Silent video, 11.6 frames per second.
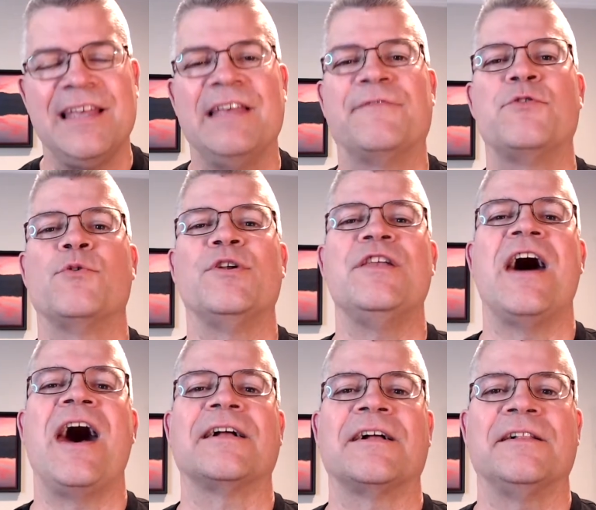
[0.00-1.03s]
if you are
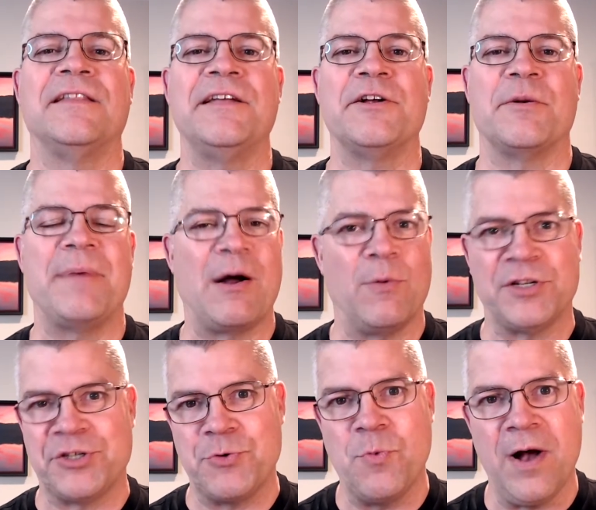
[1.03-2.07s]
not clear about
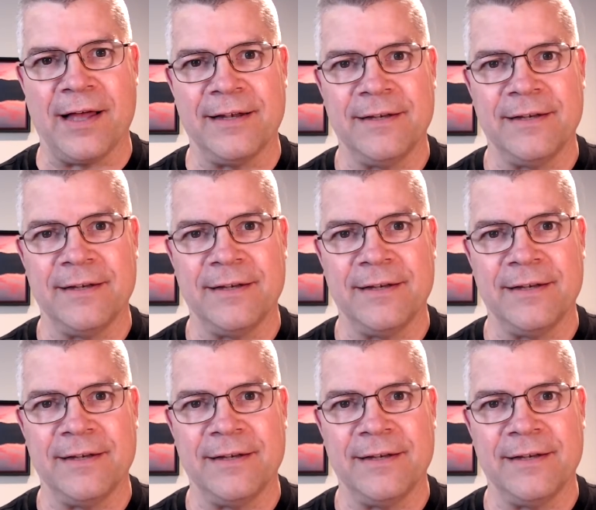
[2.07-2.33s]
what you want?